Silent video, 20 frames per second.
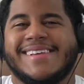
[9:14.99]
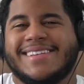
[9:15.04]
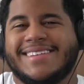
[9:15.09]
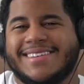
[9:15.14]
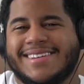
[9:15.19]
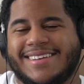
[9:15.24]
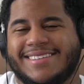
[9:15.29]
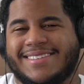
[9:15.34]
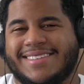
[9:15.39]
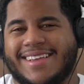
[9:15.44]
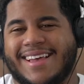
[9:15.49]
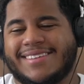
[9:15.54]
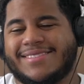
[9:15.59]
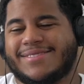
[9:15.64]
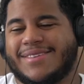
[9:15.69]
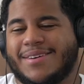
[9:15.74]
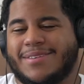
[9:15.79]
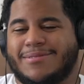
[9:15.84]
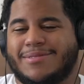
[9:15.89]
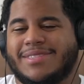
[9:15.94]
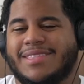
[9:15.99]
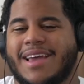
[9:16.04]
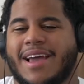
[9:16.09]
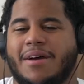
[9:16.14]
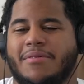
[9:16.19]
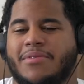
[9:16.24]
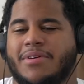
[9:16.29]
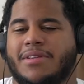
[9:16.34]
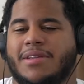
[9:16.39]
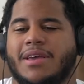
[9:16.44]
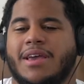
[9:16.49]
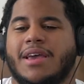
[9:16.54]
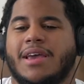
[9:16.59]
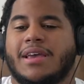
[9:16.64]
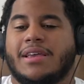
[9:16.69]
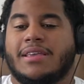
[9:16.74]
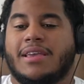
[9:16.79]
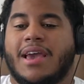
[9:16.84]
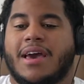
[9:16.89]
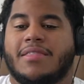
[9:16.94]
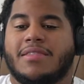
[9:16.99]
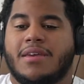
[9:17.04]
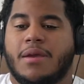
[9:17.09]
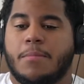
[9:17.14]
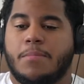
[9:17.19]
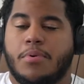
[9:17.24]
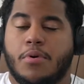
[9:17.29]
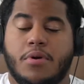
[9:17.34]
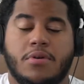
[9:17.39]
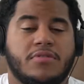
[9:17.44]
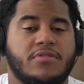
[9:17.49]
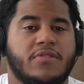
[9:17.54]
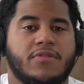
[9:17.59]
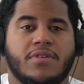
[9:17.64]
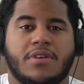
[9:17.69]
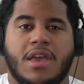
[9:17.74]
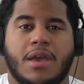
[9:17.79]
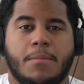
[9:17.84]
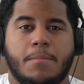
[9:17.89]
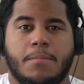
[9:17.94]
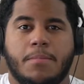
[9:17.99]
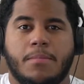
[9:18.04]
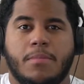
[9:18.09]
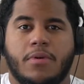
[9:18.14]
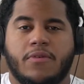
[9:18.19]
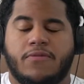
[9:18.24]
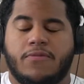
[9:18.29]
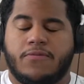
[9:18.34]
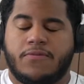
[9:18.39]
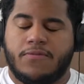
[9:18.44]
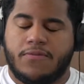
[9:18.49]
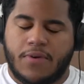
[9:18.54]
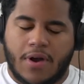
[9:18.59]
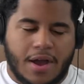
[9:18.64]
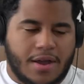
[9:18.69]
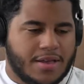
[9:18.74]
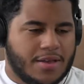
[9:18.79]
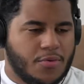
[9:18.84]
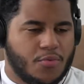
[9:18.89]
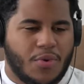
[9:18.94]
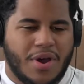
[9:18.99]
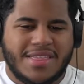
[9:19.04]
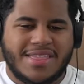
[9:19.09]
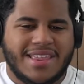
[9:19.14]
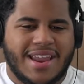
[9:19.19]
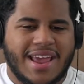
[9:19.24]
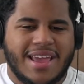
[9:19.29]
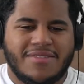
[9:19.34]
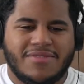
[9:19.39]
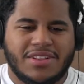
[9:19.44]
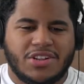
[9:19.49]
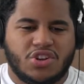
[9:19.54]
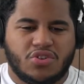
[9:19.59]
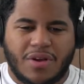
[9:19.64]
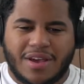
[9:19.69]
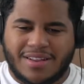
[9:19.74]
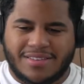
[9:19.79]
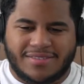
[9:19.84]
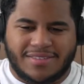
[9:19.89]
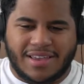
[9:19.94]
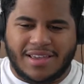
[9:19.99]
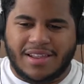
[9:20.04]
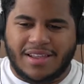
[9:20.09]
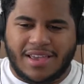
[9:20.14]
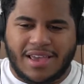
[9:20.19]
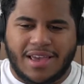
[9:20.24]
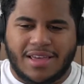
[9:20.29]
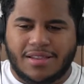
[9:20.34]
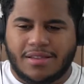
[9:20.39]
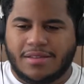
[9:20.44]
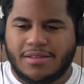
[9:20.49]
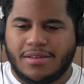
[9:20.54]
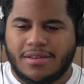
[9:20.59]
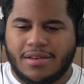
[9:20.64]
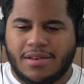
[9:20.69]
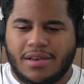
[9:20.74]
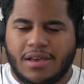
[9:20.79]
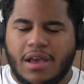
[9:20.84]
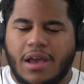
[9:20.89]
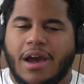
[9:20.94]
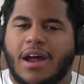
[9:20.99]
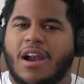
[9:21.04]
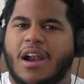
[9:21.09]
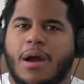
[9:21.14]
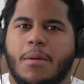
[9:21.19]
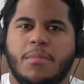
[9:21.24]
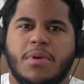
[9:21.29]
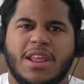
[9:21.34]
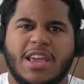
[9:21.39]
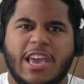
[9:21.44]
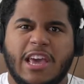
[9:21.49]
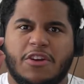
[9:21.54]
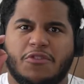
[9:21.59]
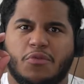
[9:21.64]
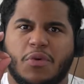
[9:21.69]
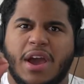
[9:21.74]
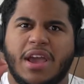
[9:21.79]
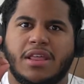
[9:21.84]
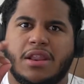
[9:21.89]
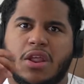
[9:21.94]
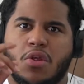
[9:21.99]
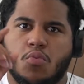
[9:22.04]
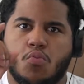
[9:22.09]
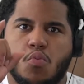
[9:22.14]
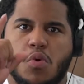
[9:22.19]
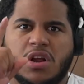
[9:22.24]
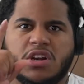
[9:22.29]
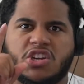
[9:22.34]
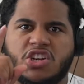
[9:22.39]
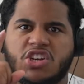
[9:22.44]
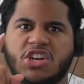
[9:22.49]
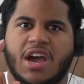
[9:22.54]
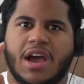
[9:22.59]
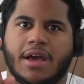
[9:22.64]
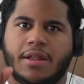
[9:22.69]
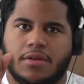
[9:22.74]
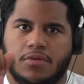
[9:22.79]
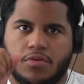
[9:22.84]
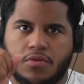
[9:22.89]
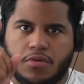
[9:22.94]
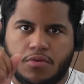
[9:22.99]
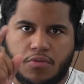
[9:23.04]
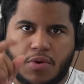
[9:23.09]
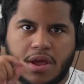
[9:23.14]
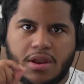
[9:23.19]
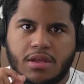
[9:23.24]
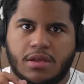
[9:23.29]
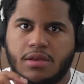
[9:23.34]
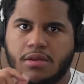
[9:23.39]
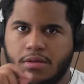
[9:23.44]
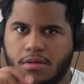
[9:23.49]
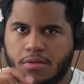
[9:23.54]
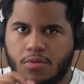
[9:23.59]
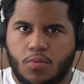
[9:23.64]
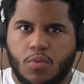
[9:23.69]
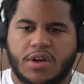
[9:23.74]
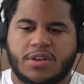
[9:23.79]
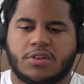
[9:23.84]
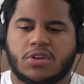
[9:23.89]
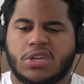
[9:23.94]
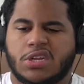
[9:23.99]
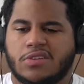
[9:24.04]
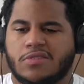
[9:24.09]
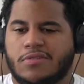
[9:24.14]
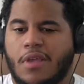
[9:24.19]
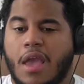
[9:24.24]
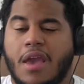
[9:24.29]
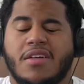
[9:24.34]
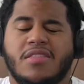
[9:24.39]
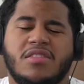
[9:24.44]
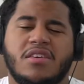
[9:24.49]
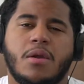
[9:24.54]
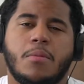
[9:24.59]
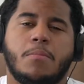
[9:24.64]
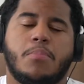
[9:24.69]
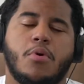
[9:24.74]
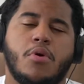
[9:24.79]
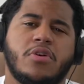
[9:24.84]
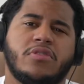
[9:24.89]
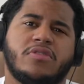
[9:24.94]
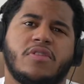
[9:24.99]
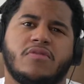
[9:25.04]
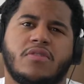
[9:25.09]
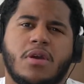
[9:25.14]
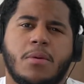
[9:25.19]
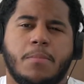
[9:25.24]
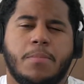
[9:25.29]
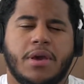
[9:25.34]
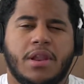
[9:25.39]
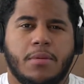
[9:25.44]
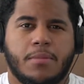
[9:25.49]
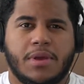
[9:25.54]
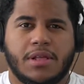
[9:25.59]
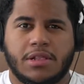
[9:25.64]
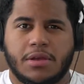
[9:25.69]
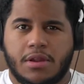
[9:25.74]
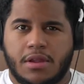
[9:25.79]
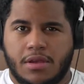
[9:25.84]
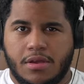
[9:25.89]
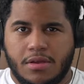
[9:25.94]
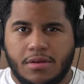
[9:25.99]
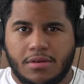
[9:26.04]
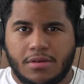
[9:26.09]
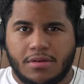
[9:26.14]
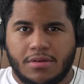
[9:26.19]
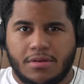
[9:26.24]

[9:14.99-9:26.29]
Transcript: Jesus, I struggle with that one. Yeah, the importance of fuck. Why did I even try to say it again? All right, I'm going to get it right in one shot. Ready? Watch this. The importance of compatibility.